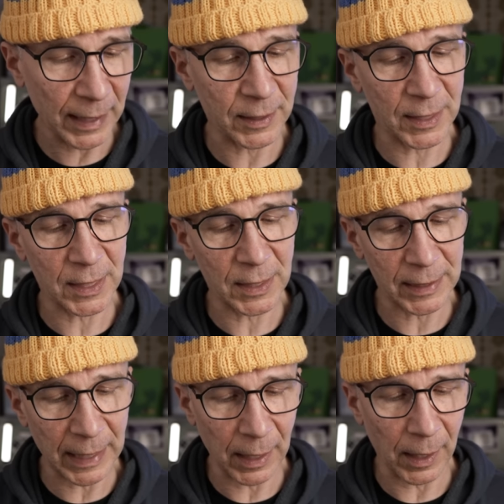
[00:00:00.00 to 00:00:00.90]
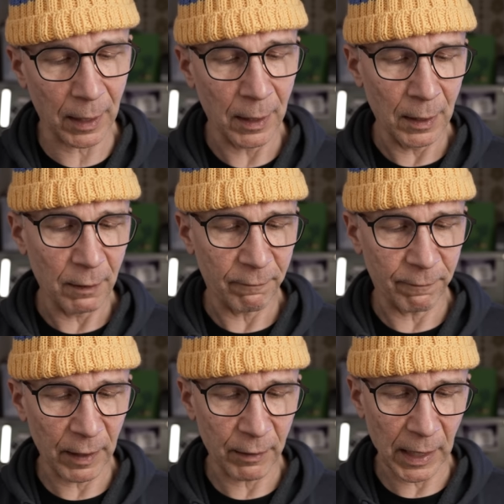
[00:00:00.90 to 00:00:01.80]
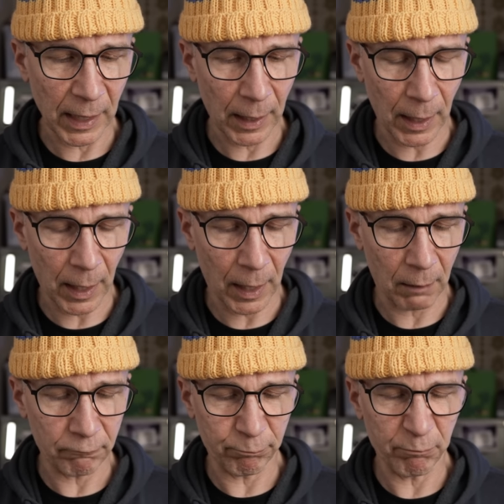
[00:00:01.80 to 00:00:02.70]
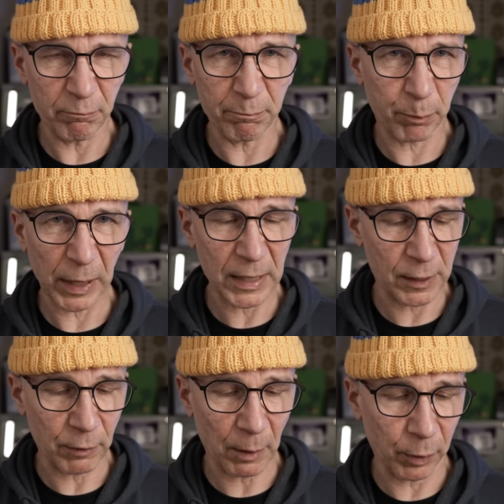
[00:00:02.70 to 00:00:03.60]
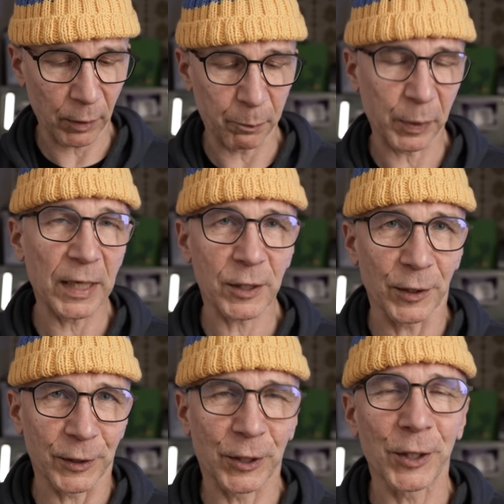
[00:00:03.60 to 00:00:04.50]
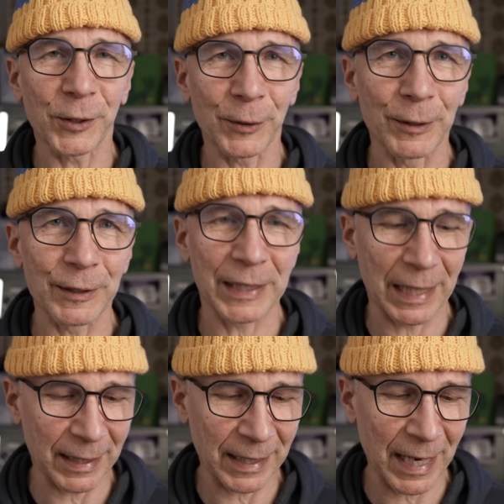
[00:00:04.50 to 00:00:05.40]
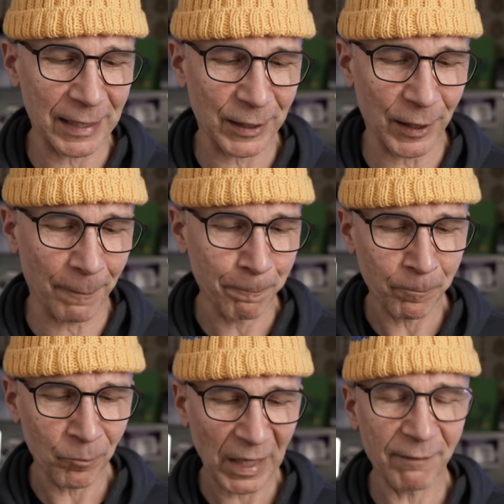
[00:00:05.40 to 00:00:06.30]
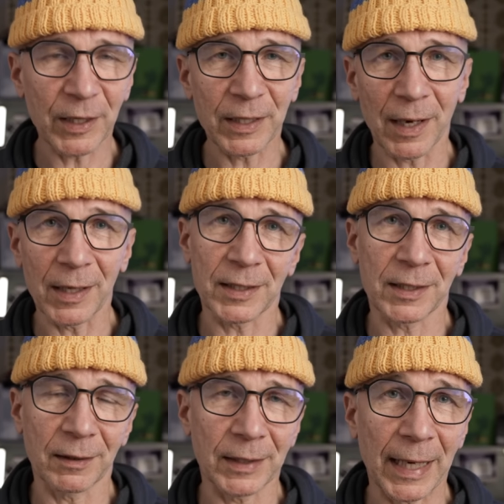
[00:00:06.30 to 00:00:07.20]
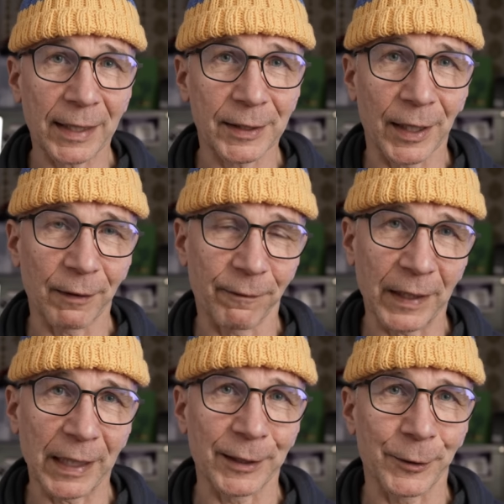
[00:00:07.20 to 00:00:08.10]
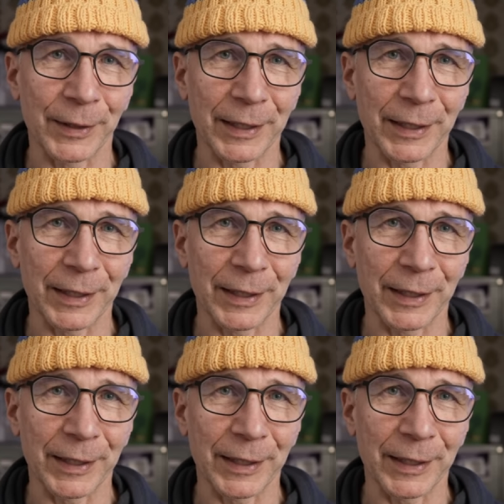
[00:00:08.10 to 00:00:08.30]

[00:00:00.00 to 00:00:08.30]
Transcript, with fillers: it's still very uh, pleasurable, pleasant to use, and it has a very nice uh, tactile feel to